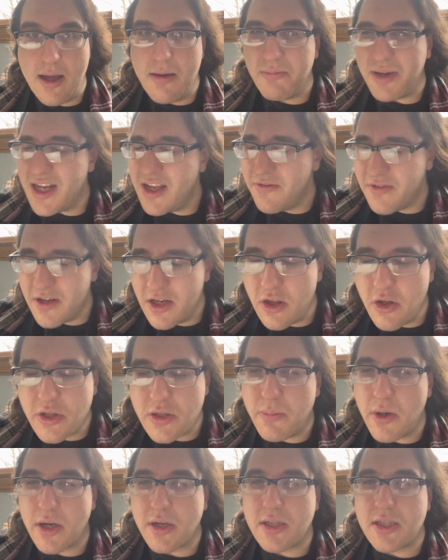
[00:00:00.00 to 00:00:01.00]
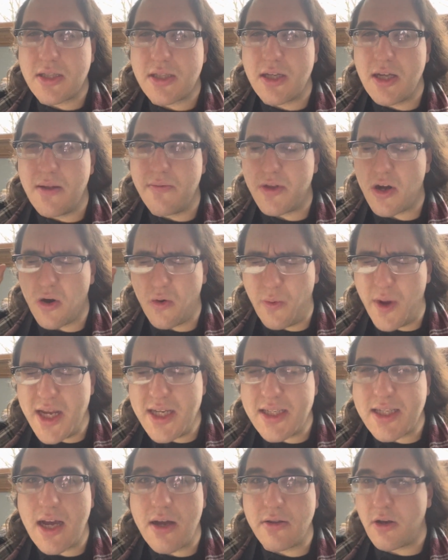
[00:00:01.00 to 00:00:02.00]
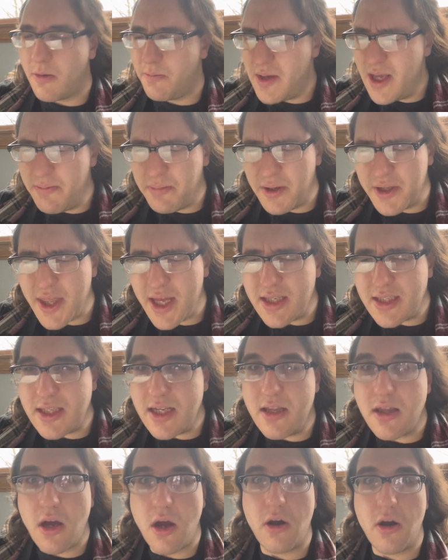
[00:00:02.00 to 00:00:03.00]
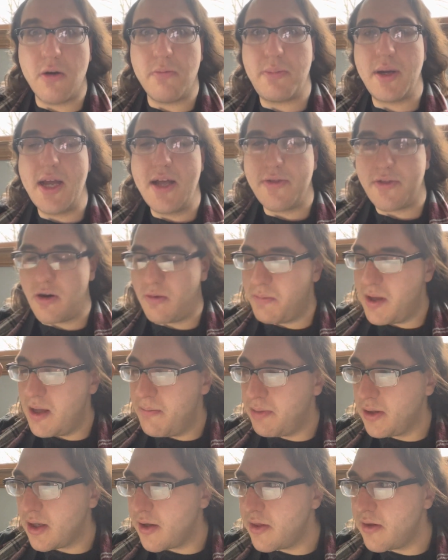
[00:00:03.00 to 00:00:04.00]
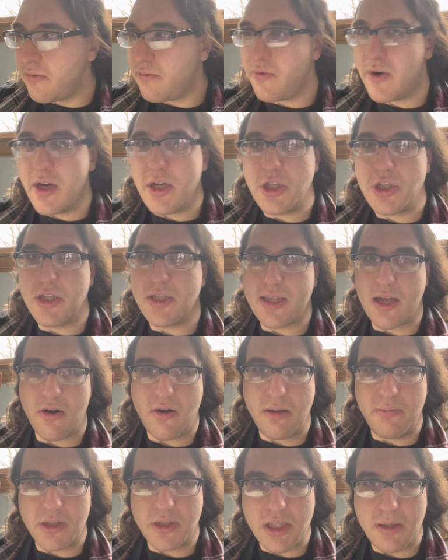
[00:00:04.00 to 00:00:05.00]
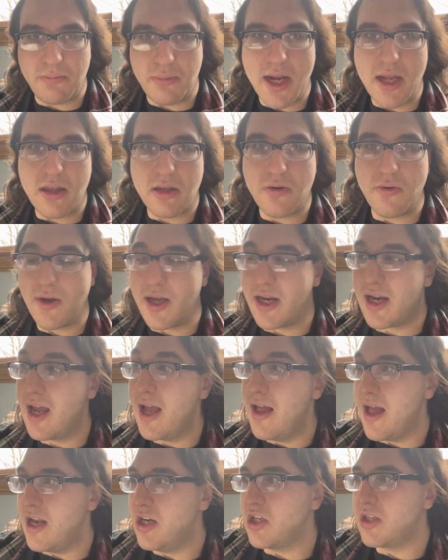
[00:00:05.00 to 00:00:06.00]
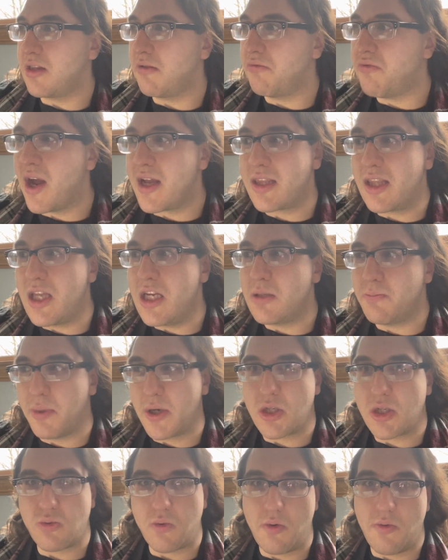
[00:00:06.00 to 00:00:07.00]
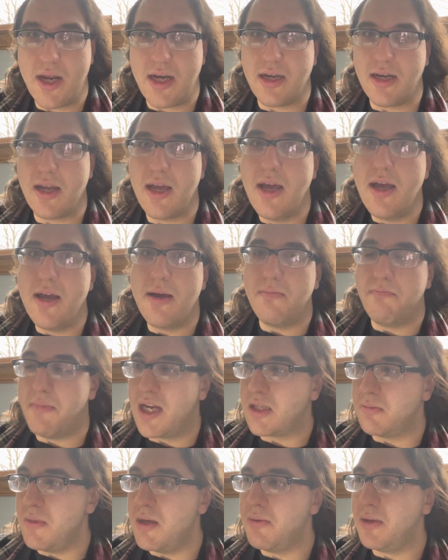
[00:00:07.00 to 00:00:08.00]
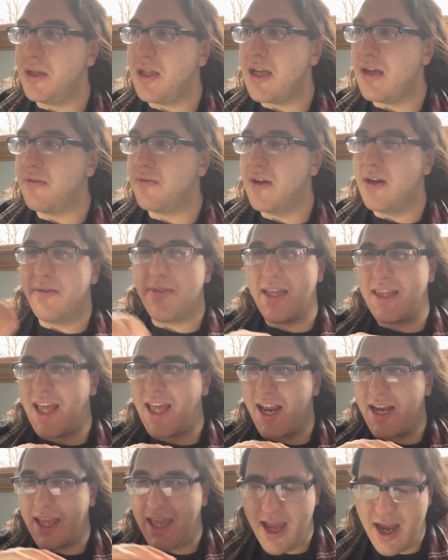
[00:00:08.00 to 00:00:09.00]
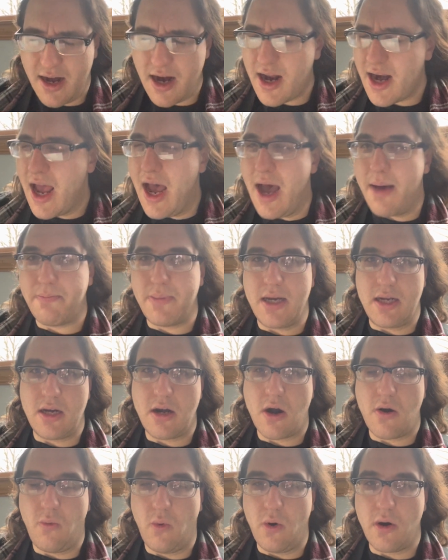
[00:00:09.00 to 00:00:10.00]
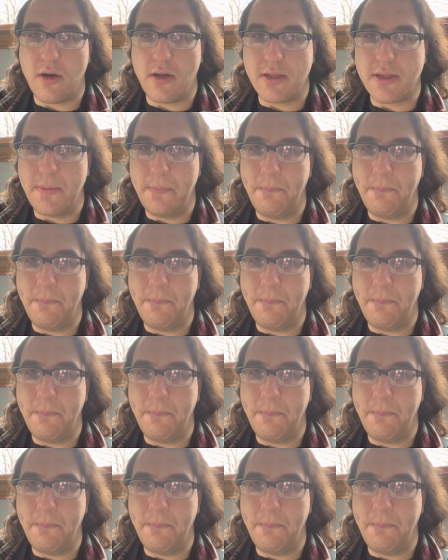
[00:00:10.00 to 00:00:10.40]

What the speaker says: But even in those books, there are ways out. There are people that see the hope. There are people on the fringes that are able to break through it. And just the fact that these books were written makes me believe that that cannot happen in our world.